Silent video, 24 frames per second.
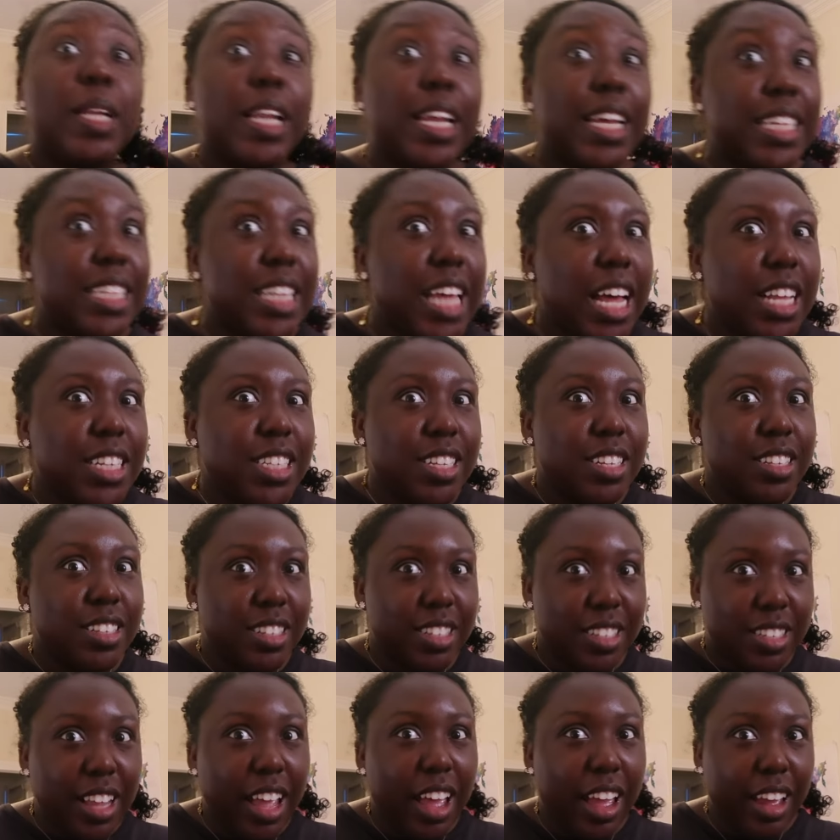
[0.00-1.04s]
like, that's
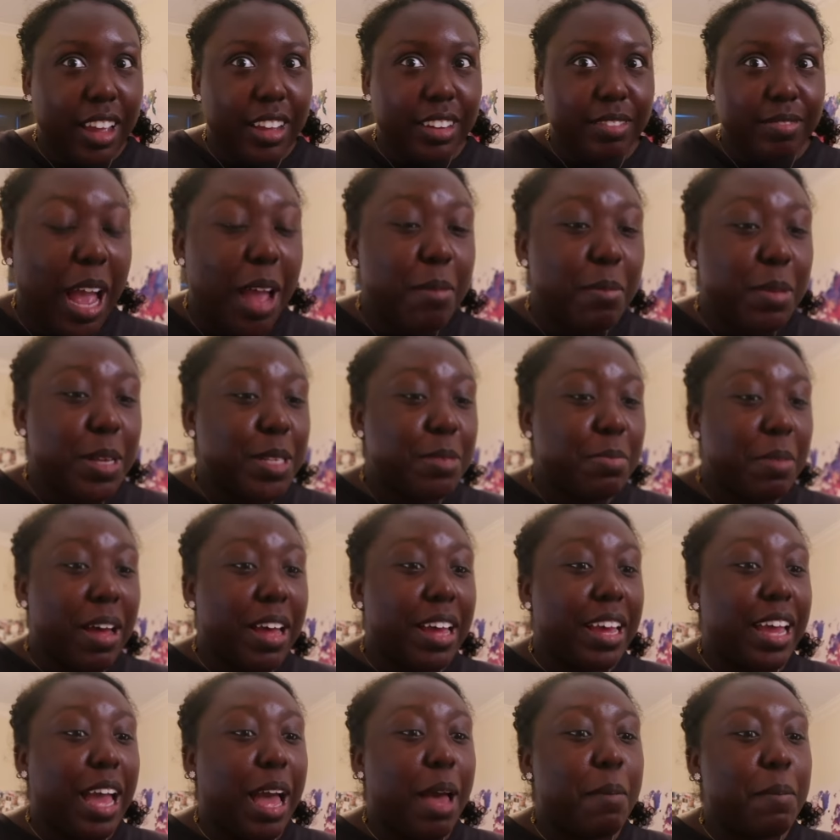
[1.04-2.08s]
insane. I
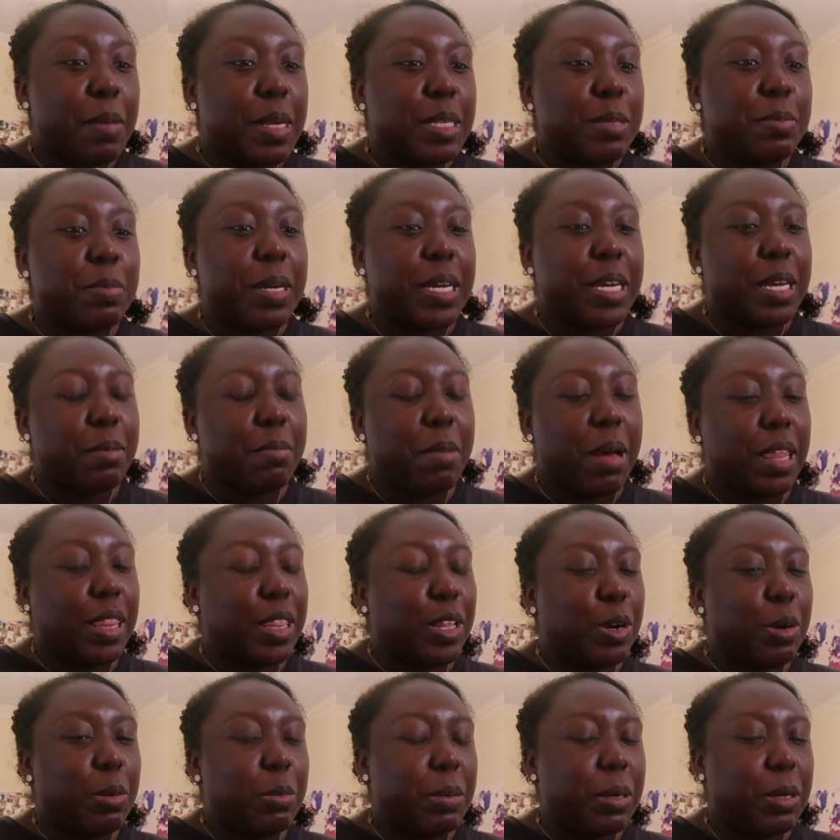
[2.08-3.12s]
miss being in my
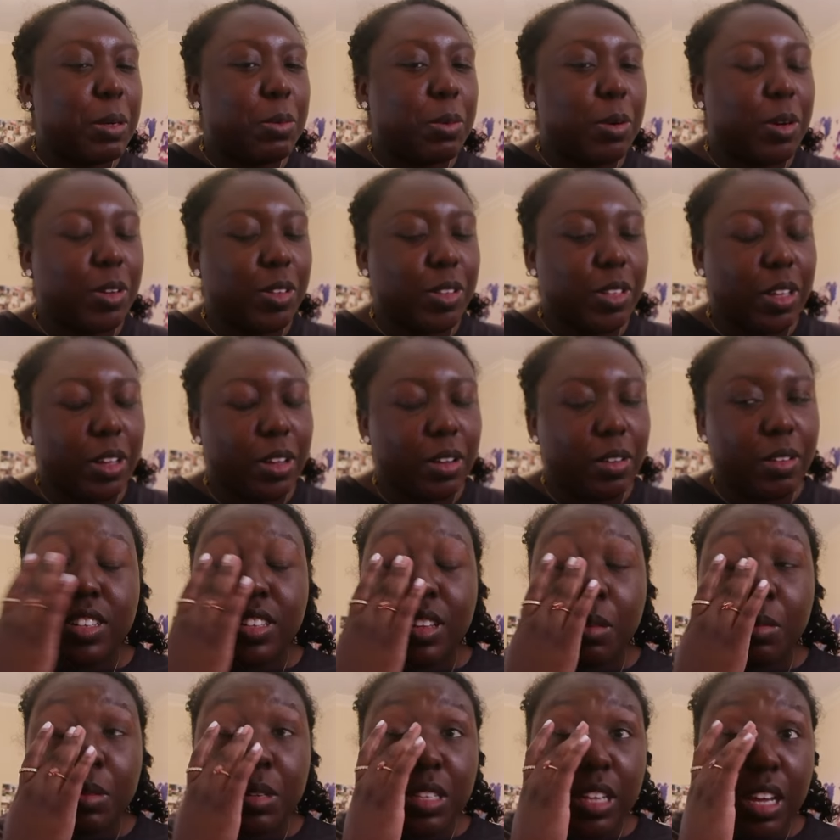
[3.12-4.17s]
little book world though.
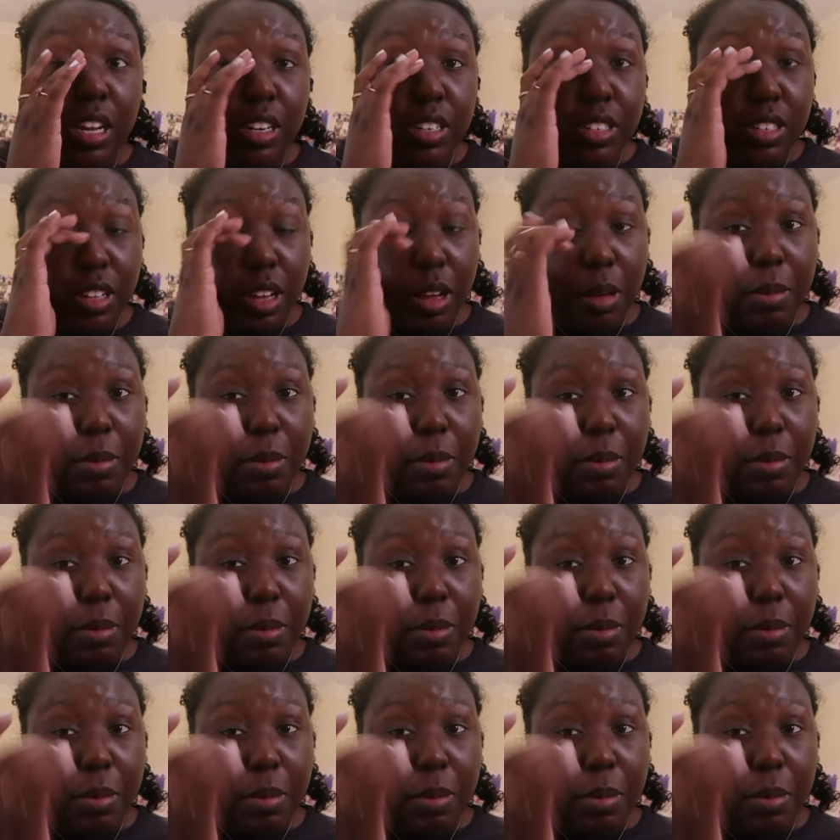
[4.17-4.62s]
So I'm excited to go